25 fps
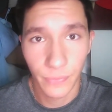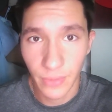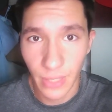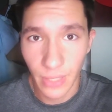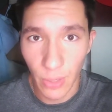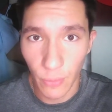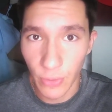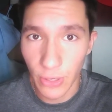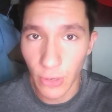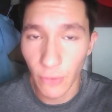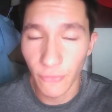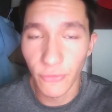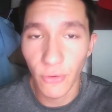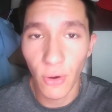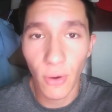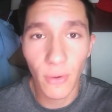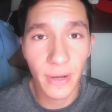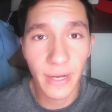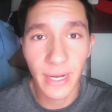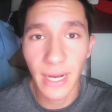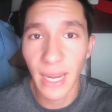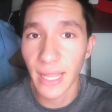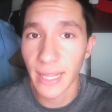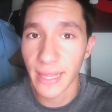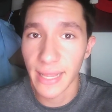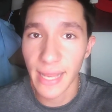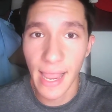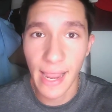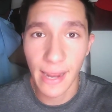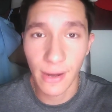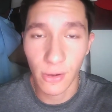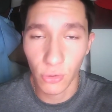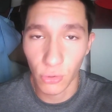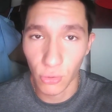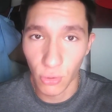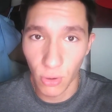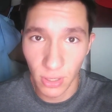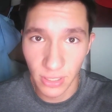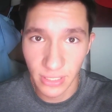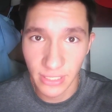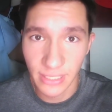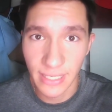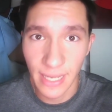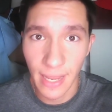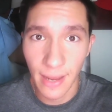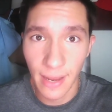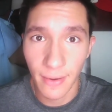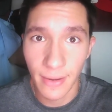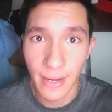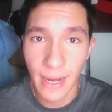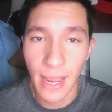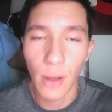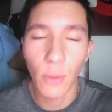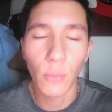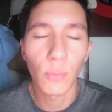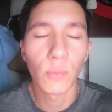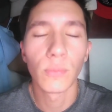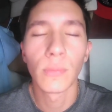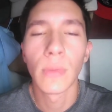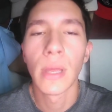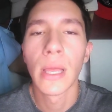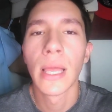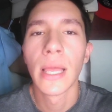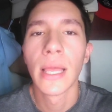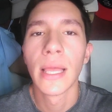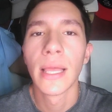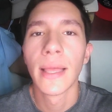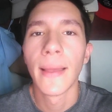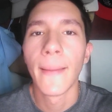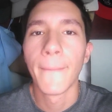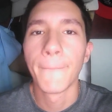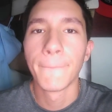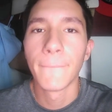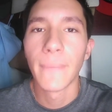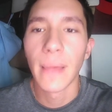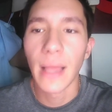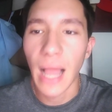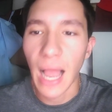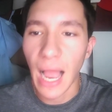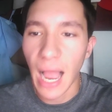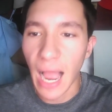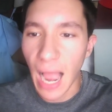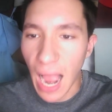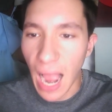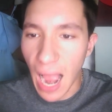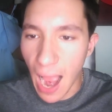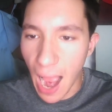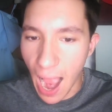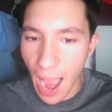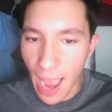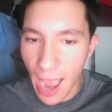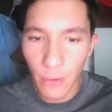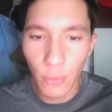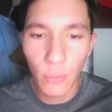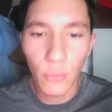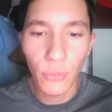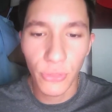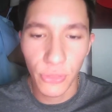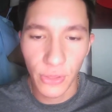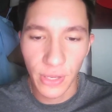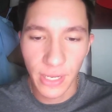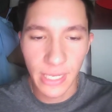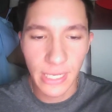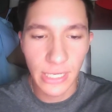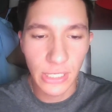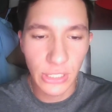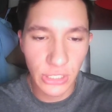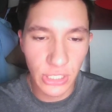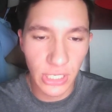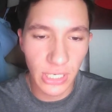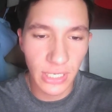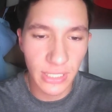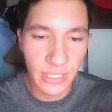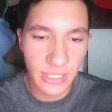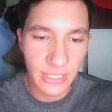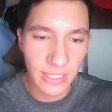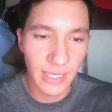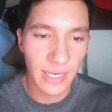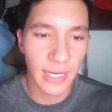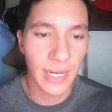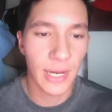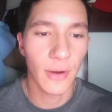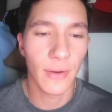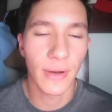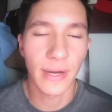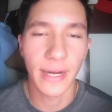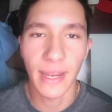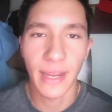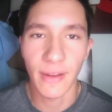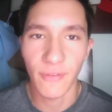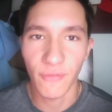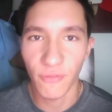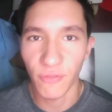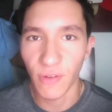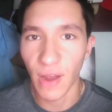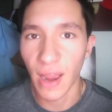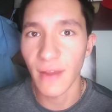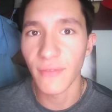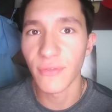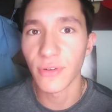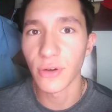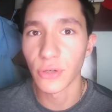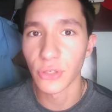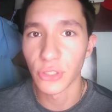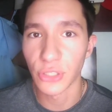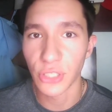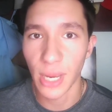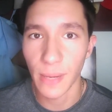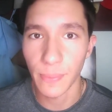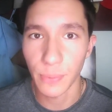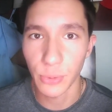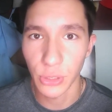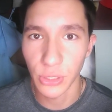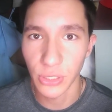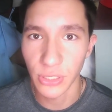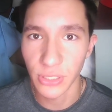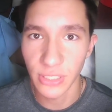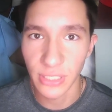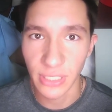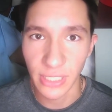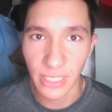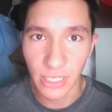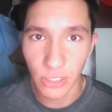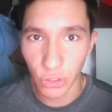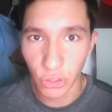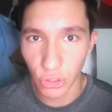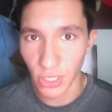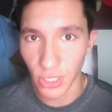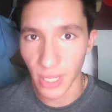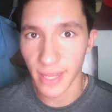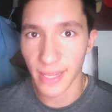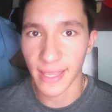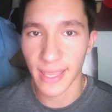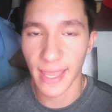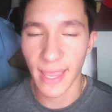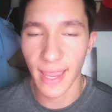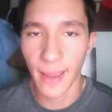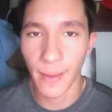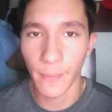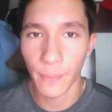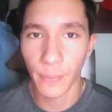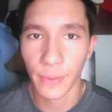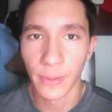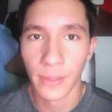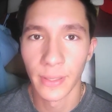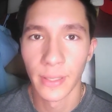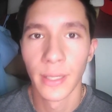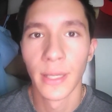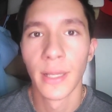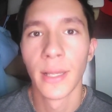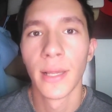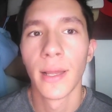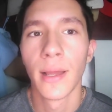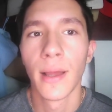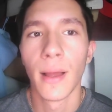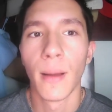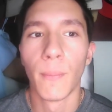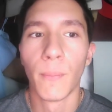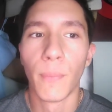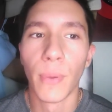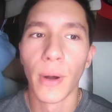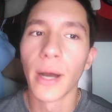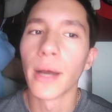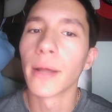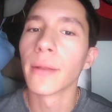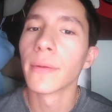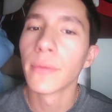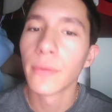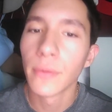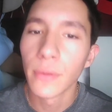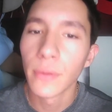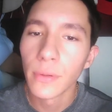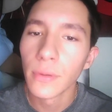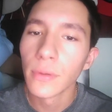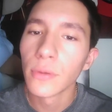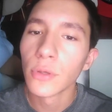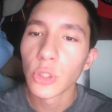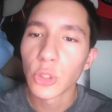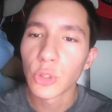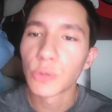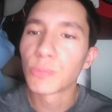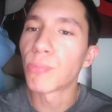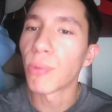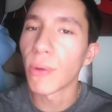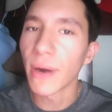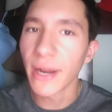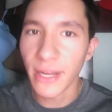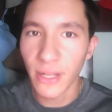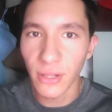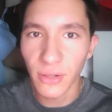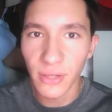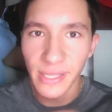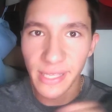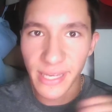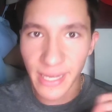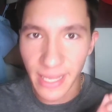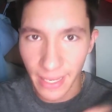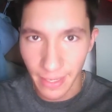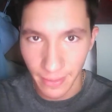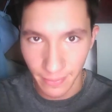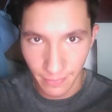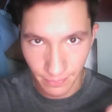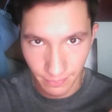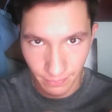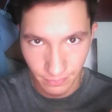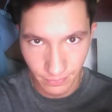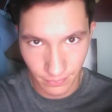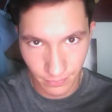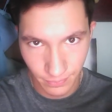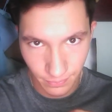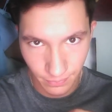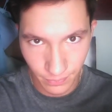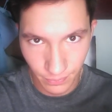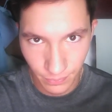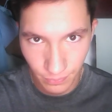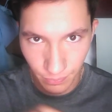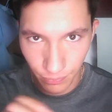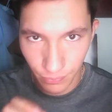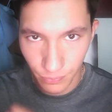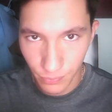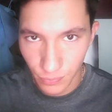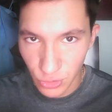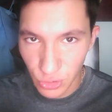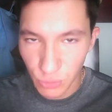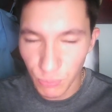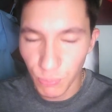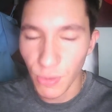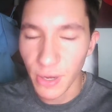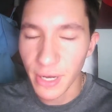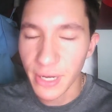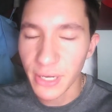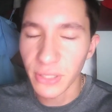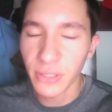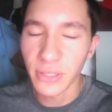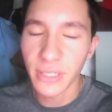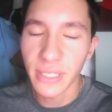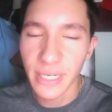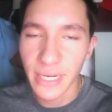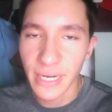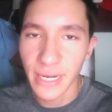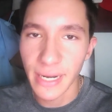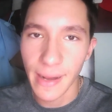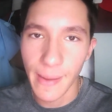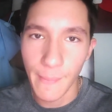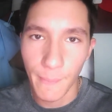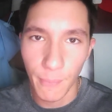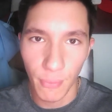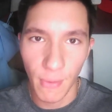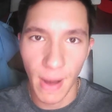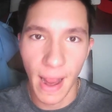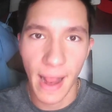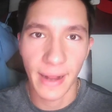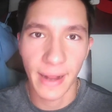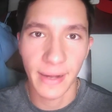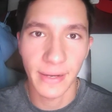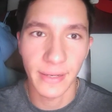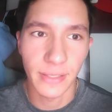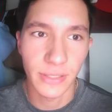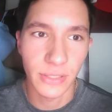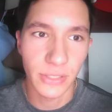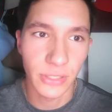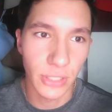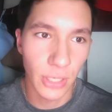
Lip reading: We have already gotten that crossed down. Now, I don't think he's going to sit here and get 5 interceptions each day of camp, but sprinkle it in. Sprinkle it in practice.